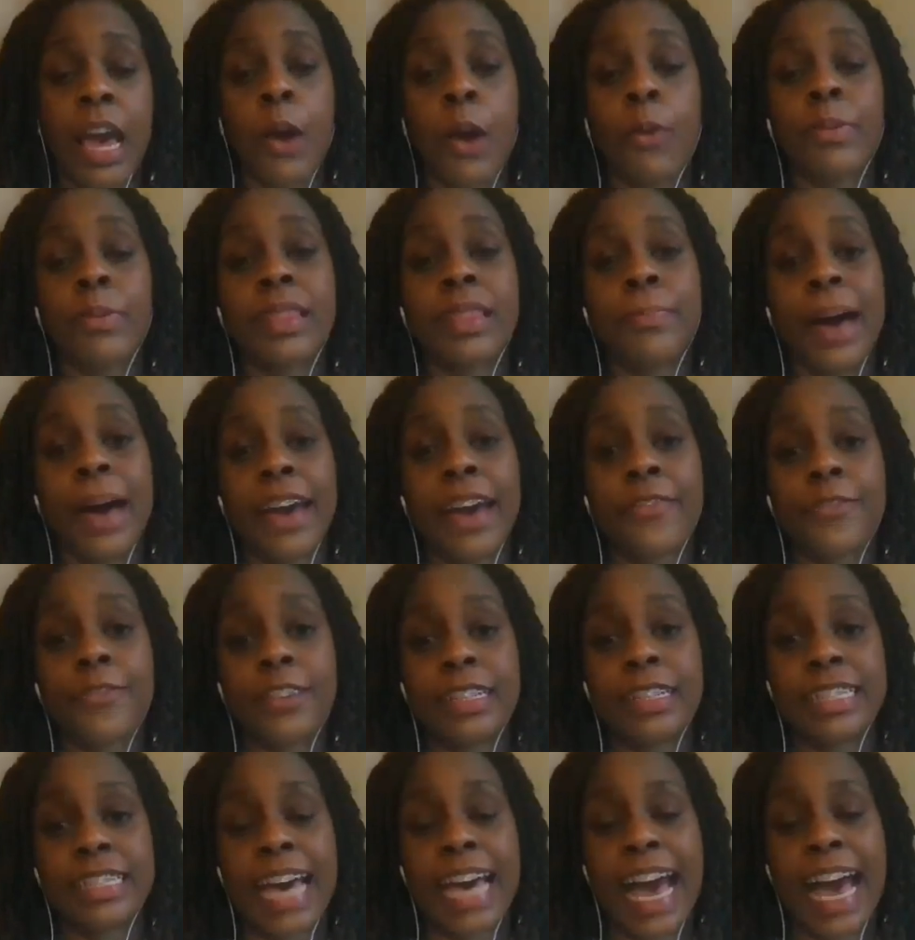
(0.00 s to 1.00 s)
With My
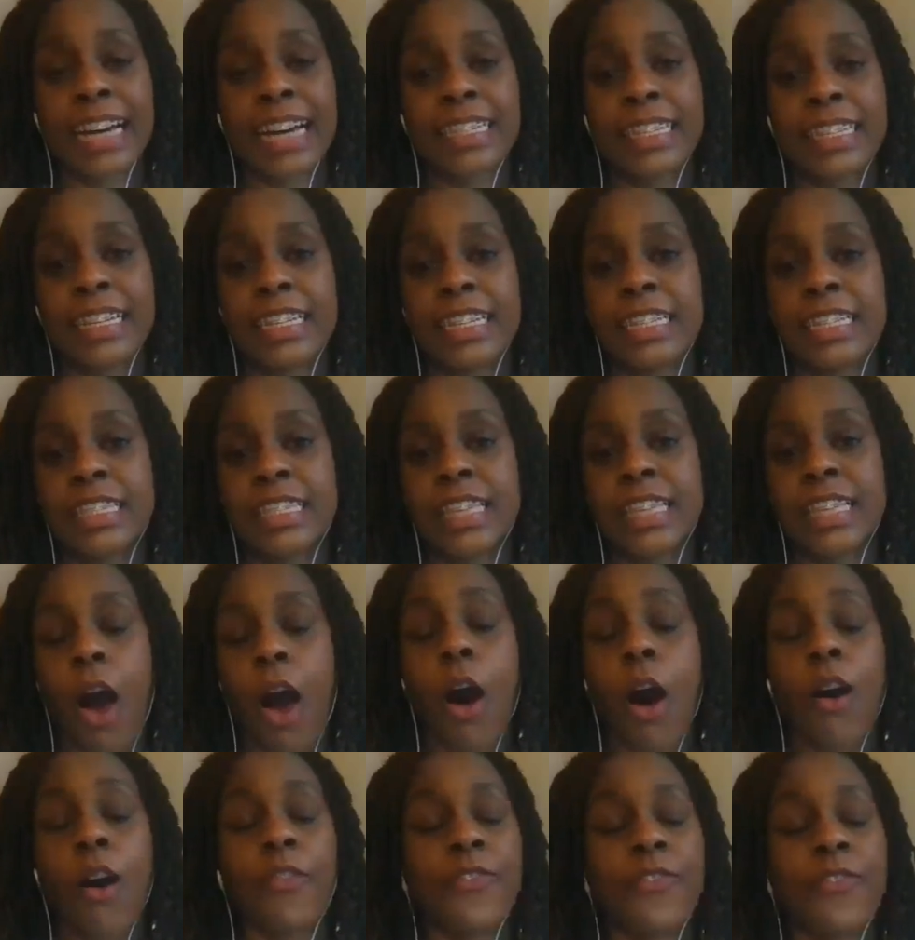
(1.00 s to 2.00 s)
Free Taxes,
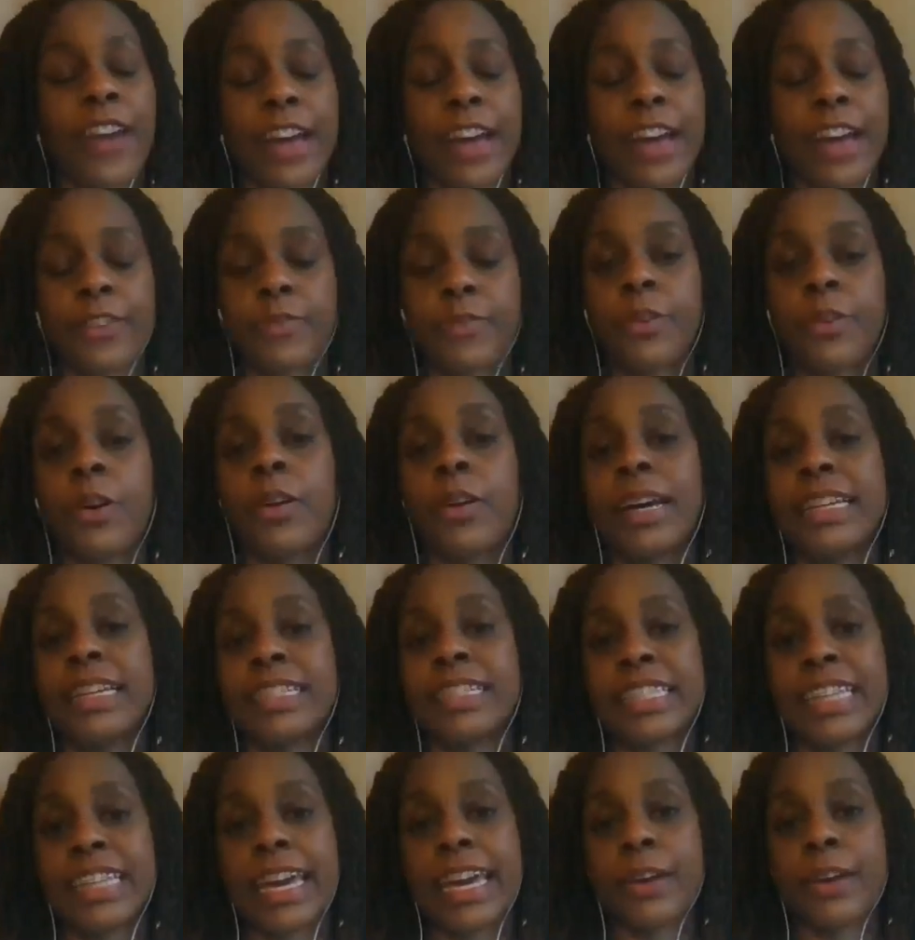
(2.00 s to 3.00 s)
all federal and
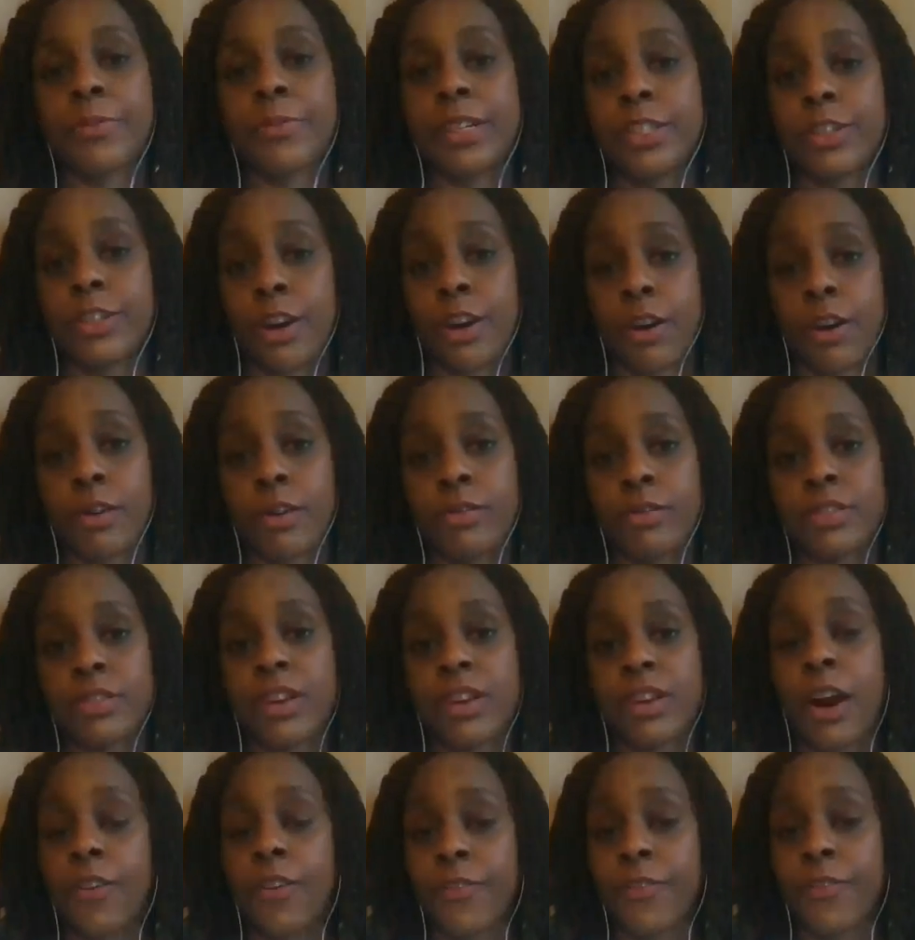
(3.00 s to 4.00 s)
state returns
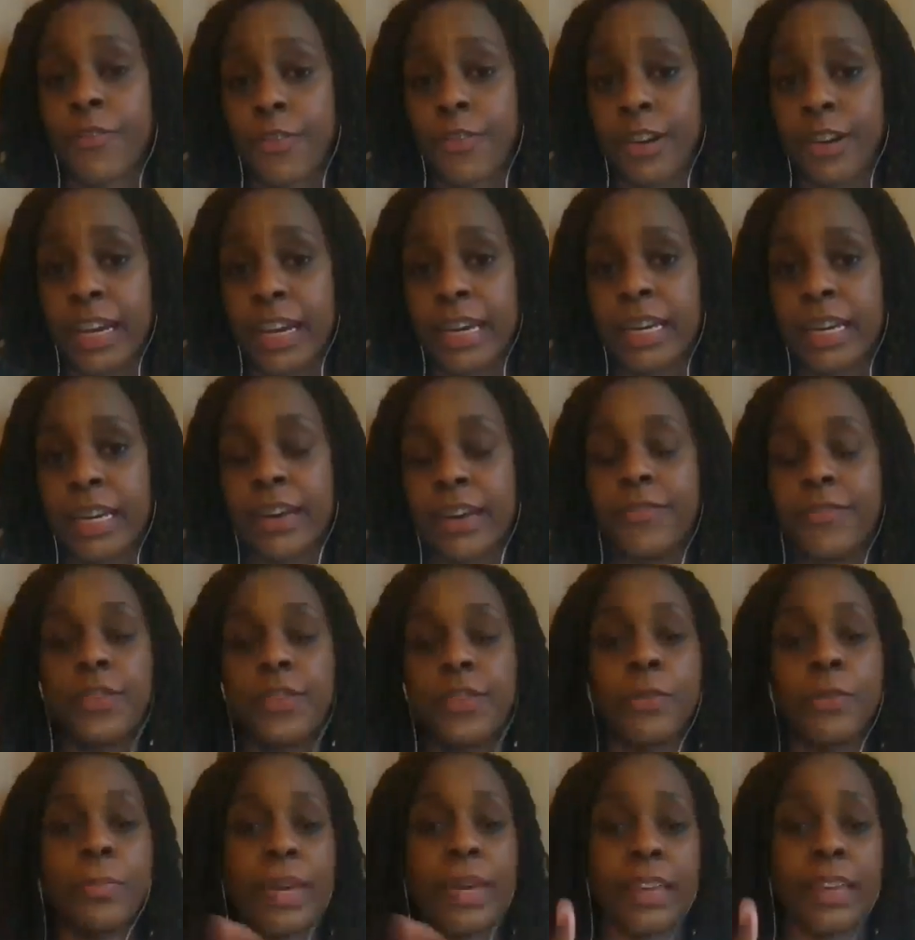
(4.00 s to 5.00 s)
are free if
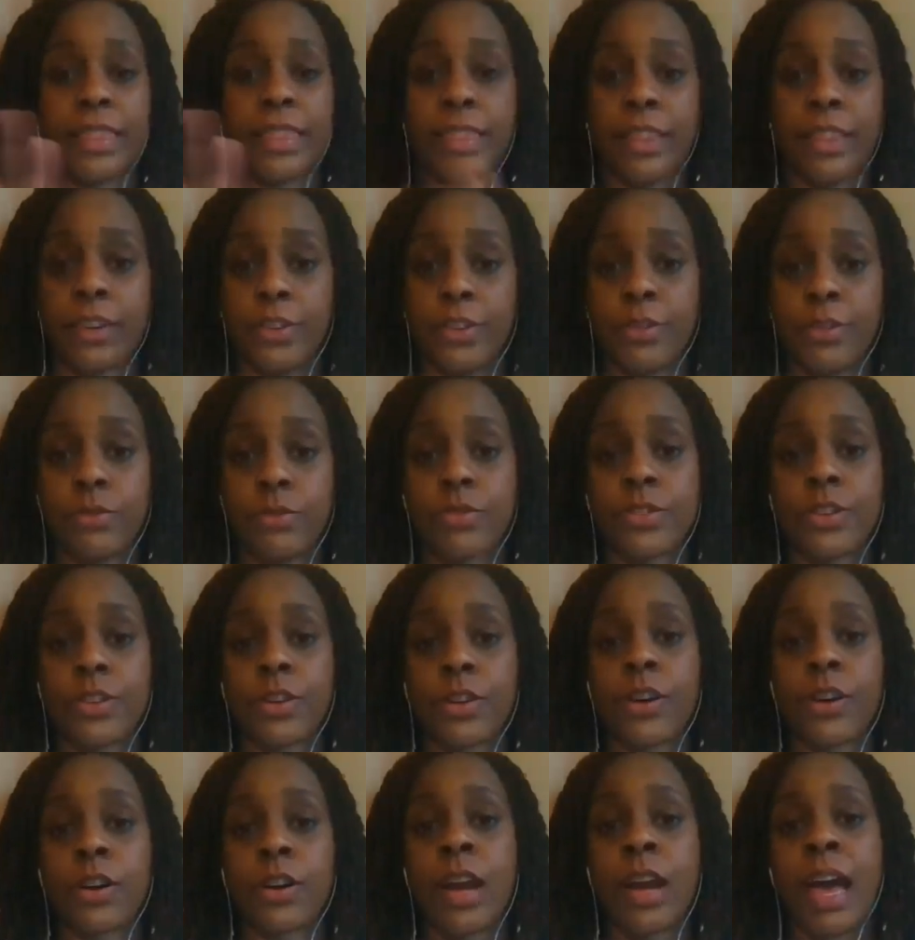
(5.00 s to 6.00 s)
you meet the
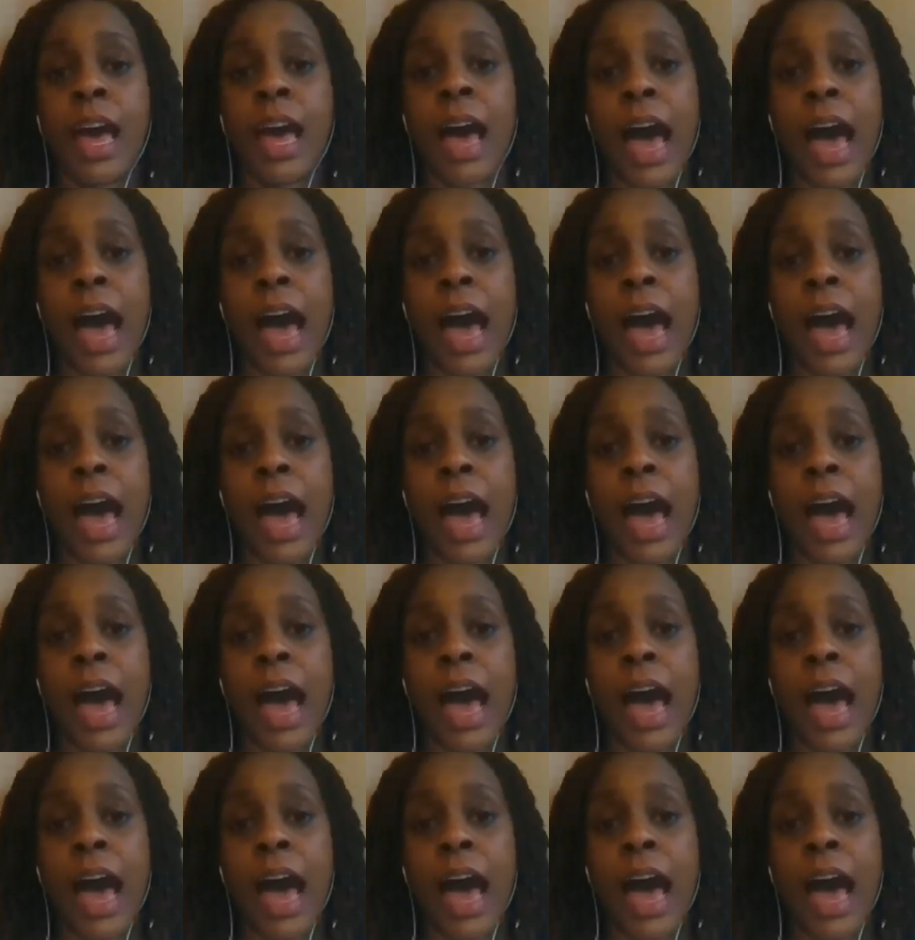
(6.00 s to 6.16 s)
user